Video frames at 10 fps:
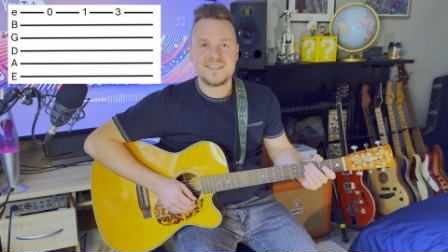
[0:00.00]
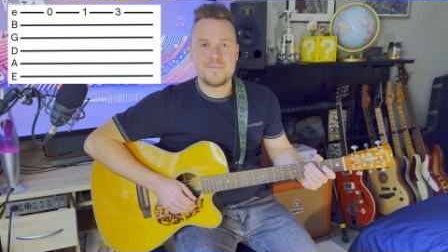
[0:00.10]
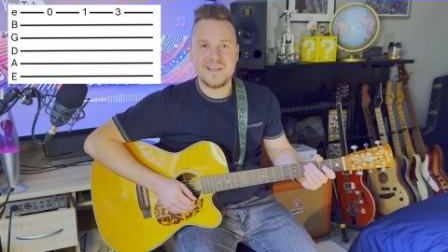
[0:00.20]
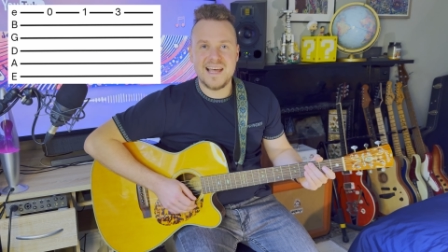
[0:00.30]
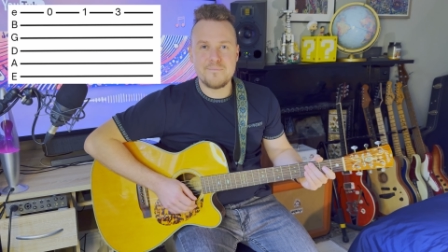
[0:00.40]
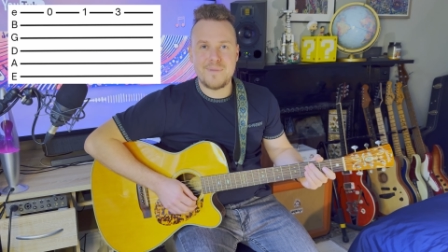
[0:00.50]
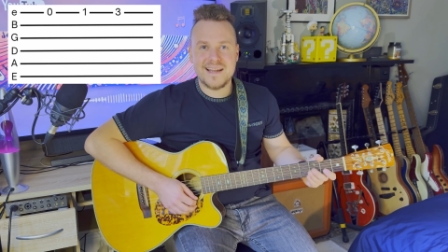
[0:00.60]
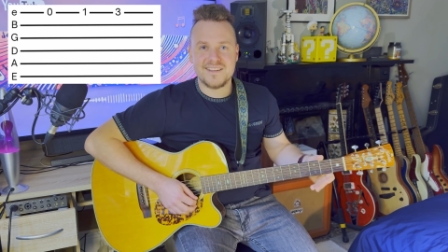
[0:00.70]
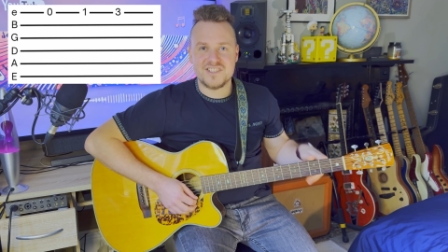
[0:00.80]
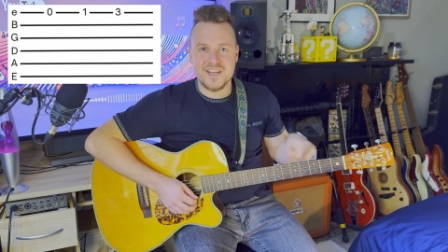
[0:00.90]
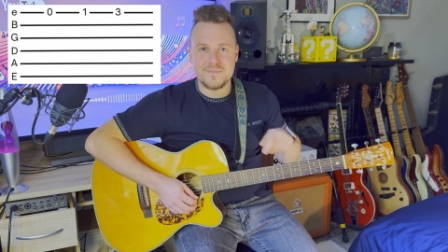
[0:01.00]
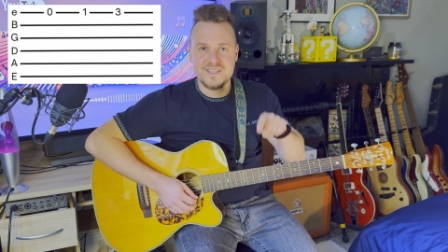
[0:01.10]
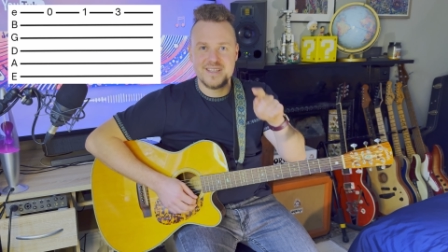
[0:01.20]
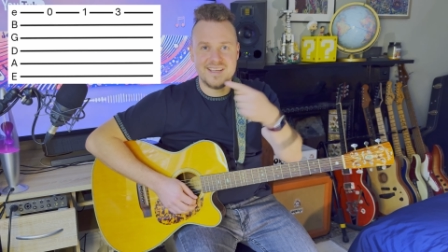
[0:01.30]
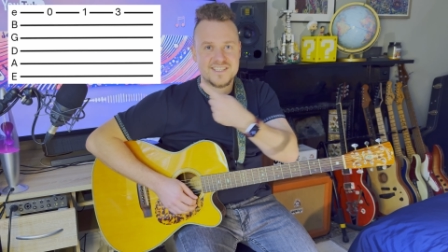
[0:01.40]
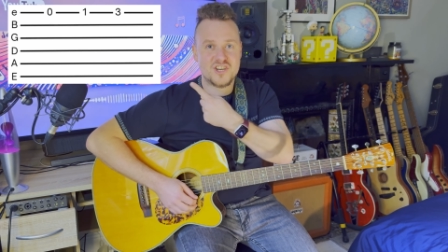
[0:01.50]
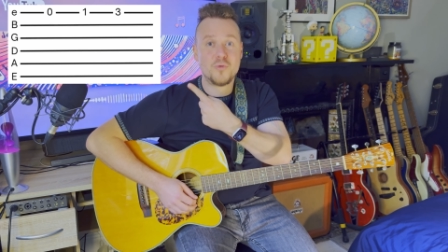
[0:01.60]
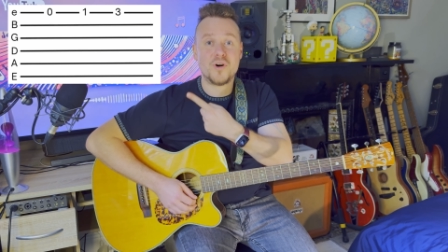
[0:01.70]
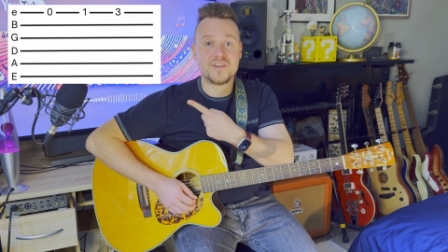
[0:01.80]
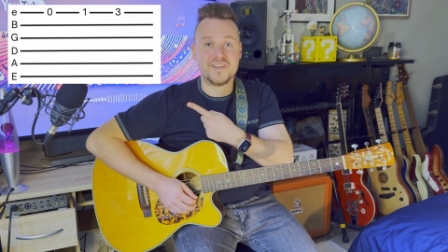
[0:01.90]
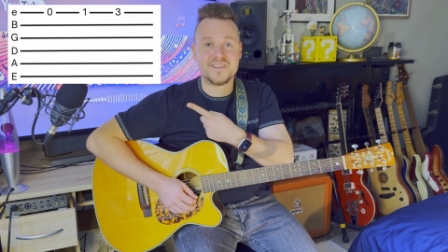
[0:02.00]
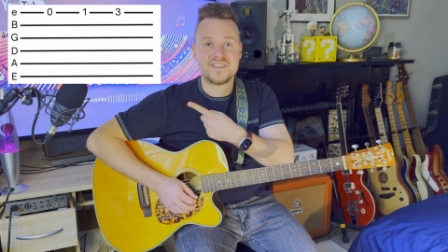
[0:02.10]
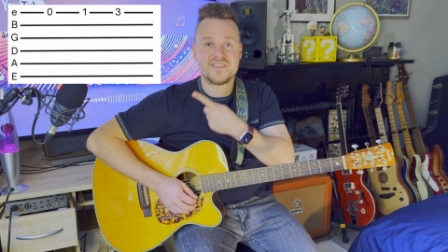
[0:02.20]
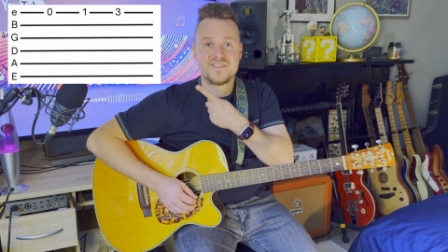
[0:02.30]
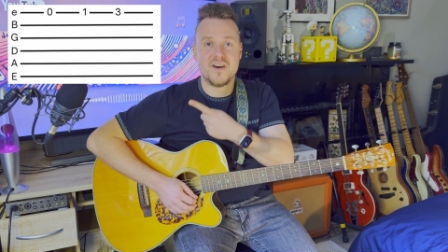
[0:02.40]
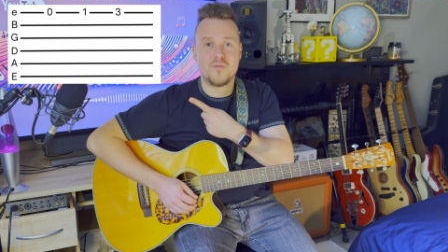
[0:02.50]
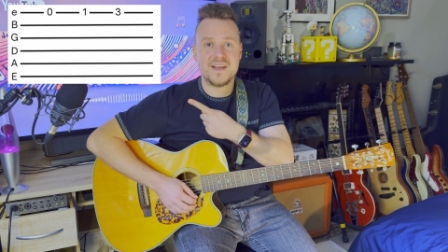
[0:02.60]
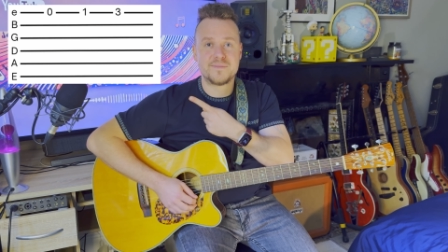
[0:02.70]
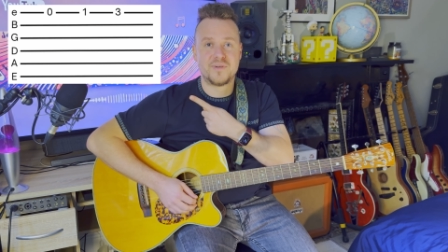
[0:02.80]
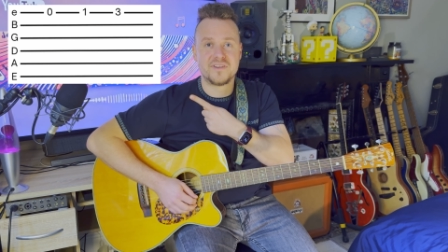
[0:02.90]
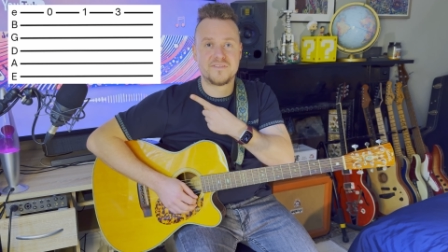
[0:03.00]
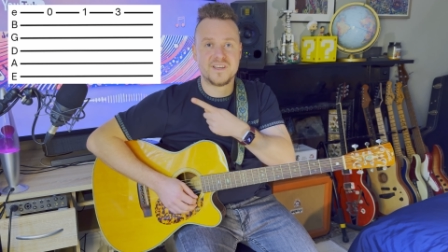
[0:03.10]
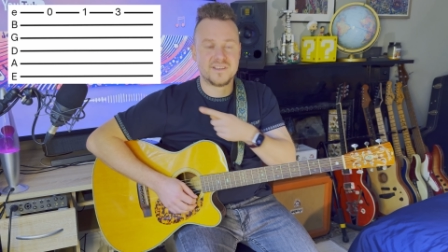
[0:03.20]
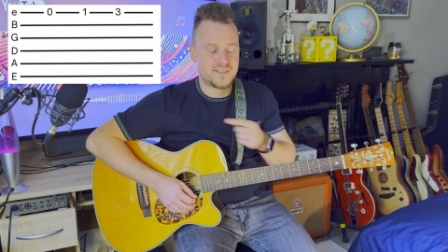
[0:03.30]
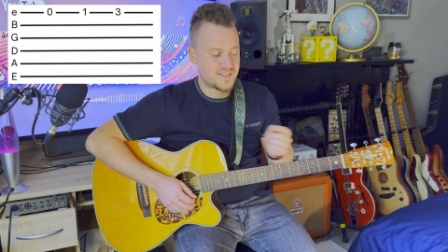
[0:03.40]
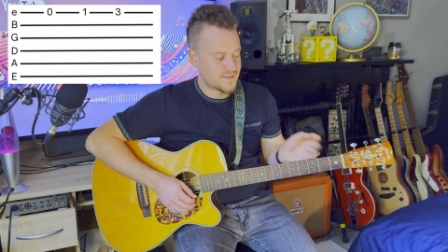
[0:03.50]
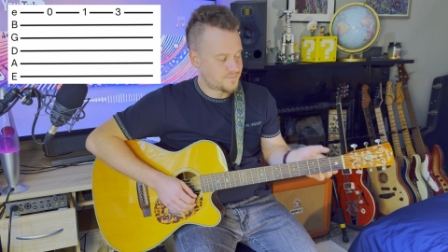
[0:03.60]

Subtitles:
It's a bit like battleships. It's coordinates of where to put your fingers.